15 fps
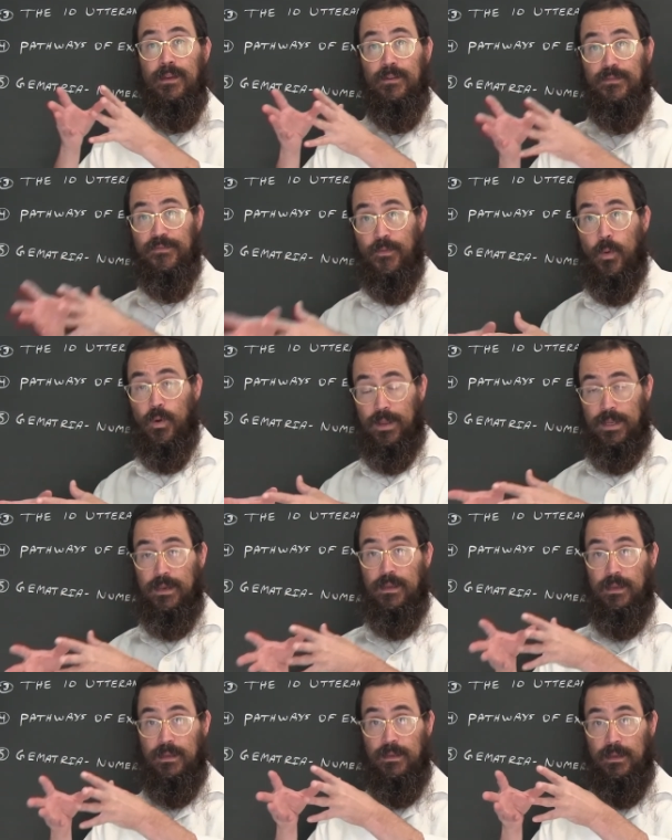for, in,
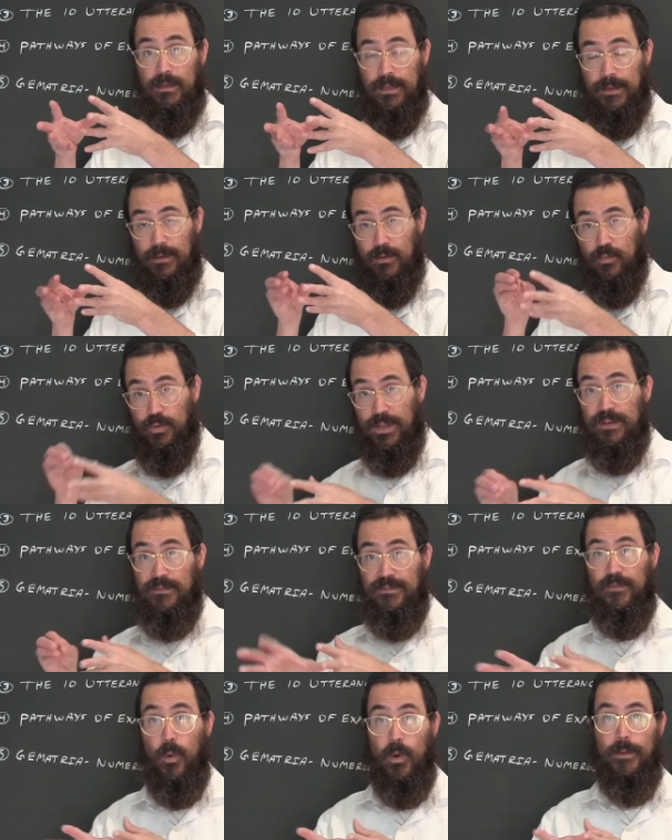a, in, a, in a written
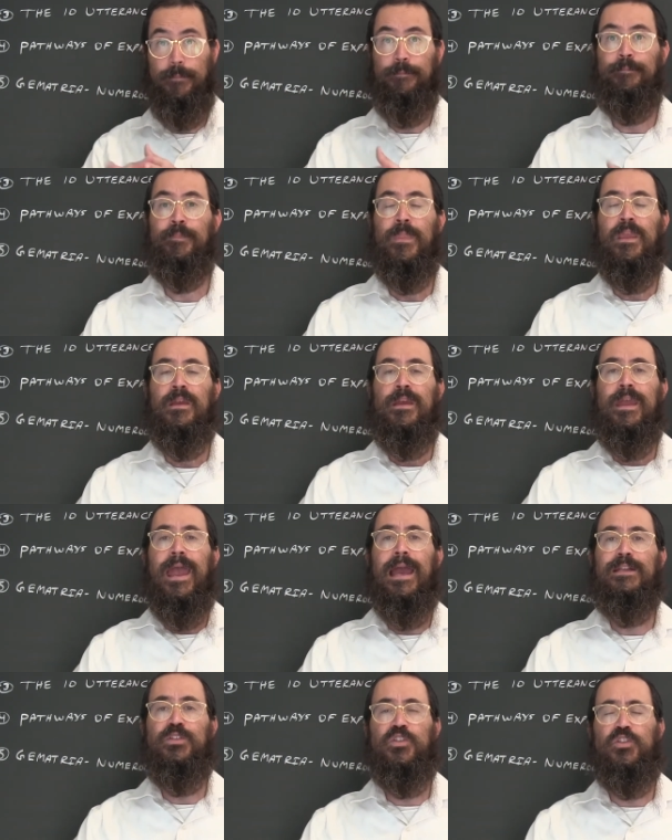form and